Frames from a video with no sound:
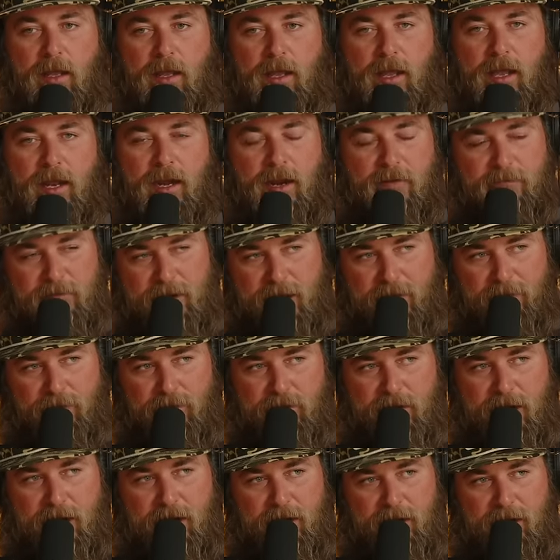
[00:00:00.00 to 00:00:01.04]
And I've never
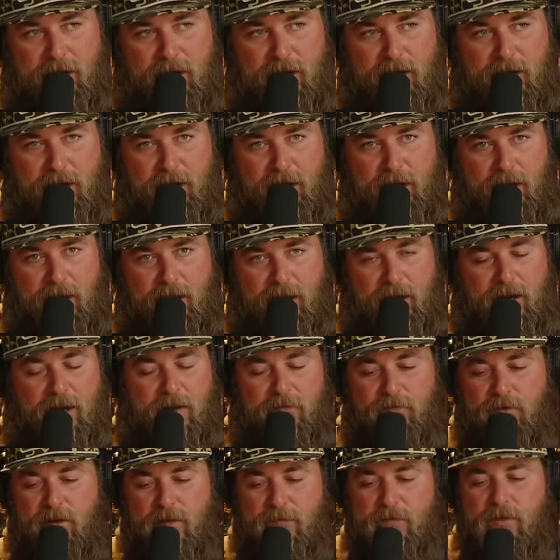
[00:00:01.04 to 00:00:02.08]
needed it. I
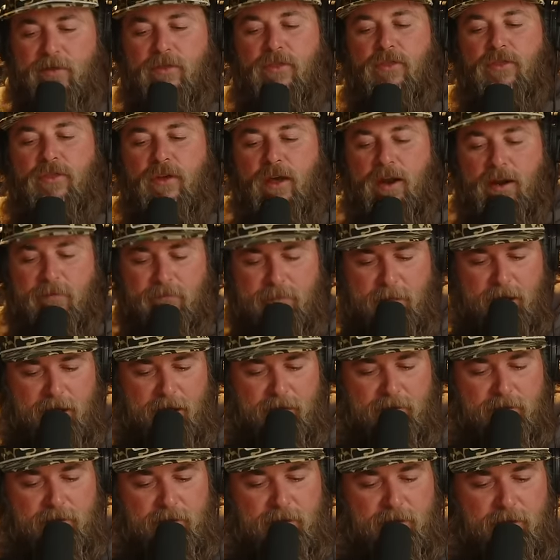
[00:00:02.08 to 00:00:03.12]
never even thought
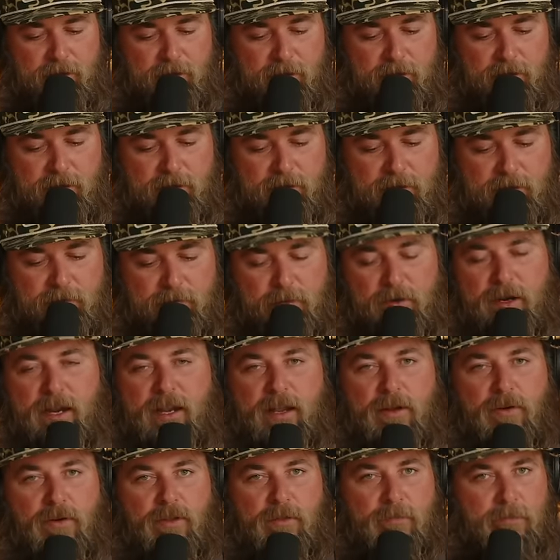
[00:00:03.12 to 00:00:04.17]
about the
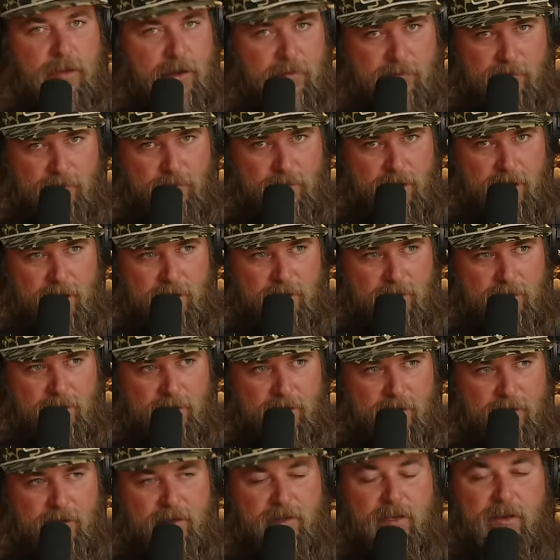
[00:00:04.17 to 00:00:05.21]
spring or the buffer weight
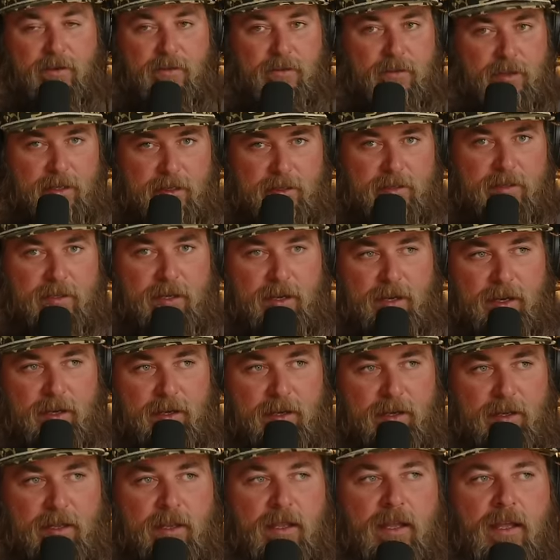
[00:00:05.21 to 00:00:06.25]
until this
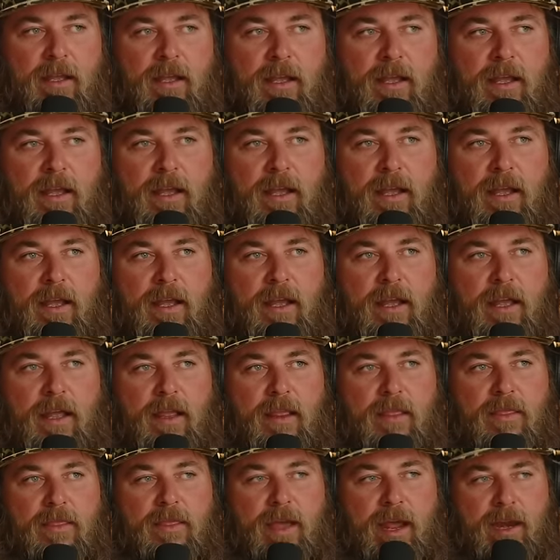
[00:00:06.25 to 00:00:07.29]
thing.
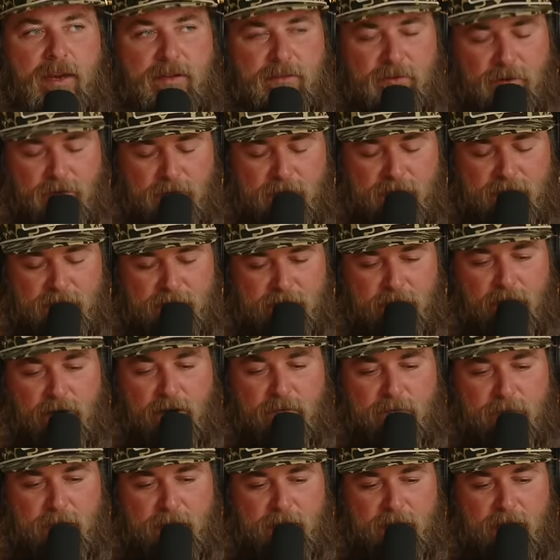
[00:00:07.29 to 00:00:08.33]
That has already
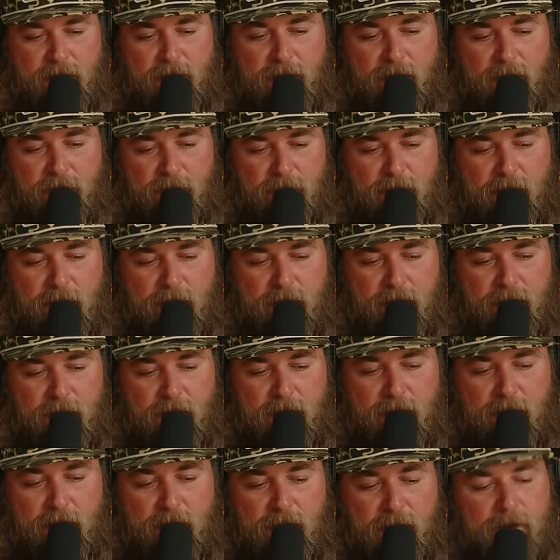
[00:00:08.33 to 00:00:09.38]
started me down a
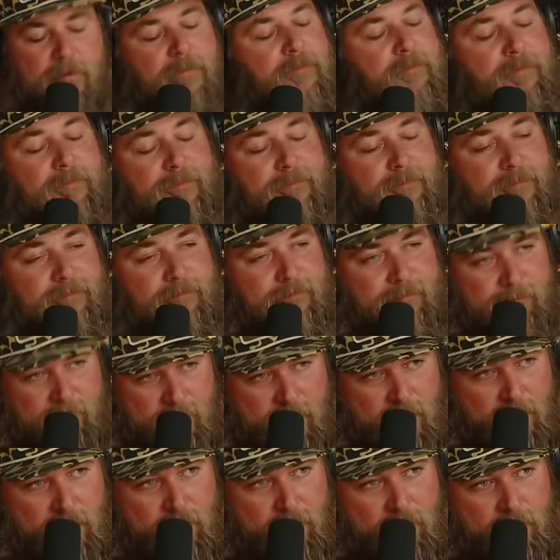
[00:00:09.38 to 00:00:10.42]
uh,
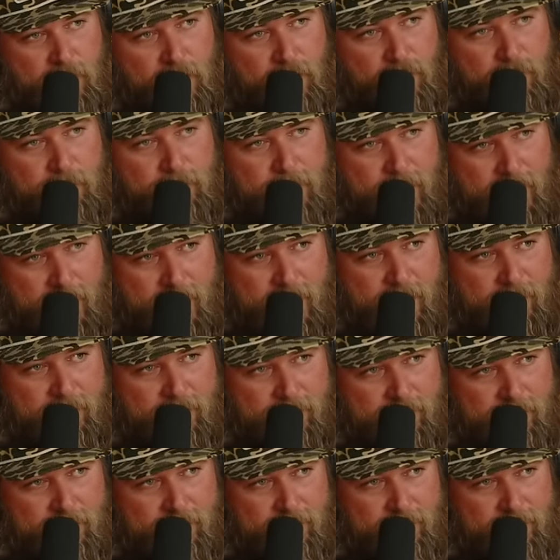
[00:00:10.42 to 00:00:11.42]
long path